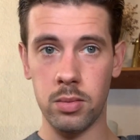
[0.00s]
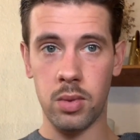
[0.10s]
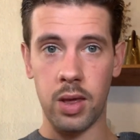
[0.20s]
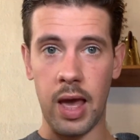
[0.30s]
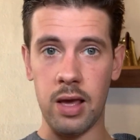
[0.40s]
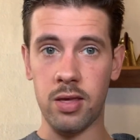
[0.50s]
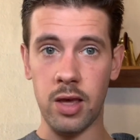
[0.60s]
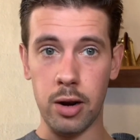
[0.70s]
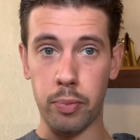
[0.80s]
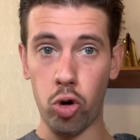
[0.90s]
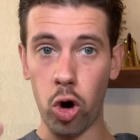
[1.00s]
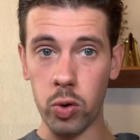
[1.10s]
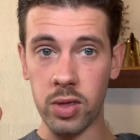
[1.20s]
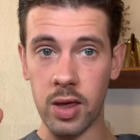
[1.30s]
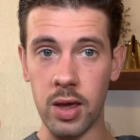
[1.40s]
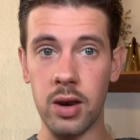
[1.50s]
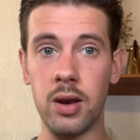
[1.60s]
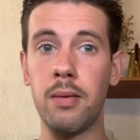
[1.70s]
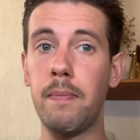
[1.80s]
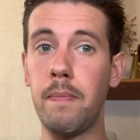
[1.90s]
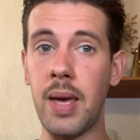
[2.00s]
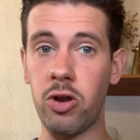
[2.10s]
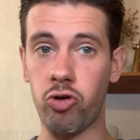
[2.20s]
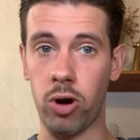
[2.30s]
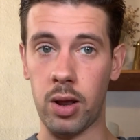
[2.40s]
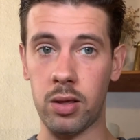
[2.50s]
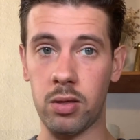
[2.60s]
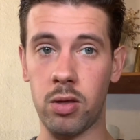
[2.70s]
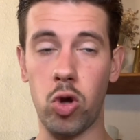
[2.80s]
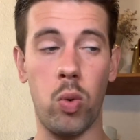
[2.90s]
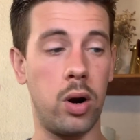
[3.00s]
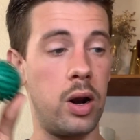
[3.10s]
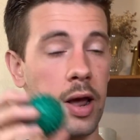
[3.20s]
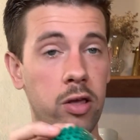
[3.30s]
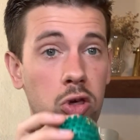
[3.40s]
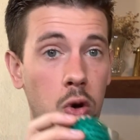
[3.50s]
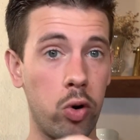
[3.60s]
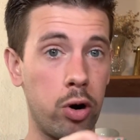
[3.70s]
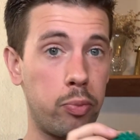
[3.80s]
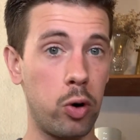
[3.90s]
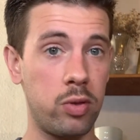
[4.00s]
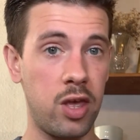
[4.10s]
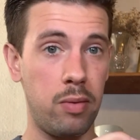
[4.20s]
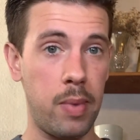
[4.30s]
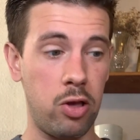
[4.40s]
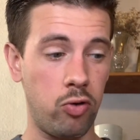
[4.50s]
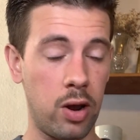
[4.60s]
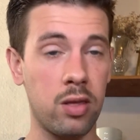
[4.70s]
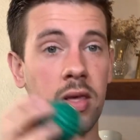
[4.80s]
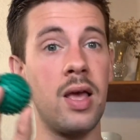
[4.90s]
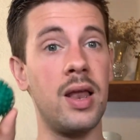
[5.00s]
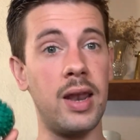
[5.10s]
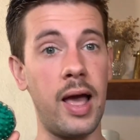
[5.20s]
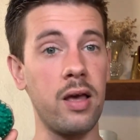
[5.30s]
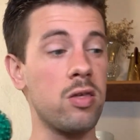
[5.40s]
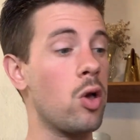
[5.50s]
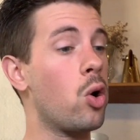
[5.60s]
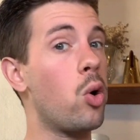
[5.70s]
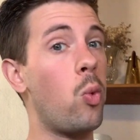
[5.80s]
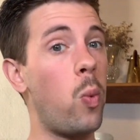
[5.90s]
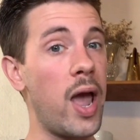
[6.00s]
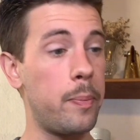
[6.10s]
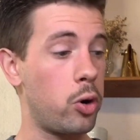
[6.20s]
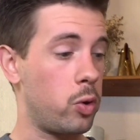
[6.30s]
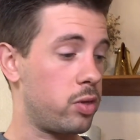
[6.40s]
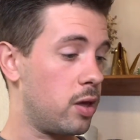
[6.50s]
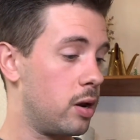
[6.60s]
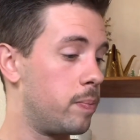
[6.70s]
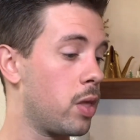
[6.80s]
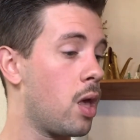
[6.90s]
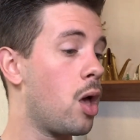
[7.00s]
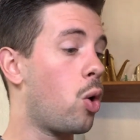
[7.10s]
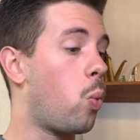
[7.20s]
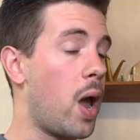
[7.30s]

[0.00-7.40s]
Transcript: casein protein matrix. You want a nice yogurt protein matrix. Next, whey protein. Whey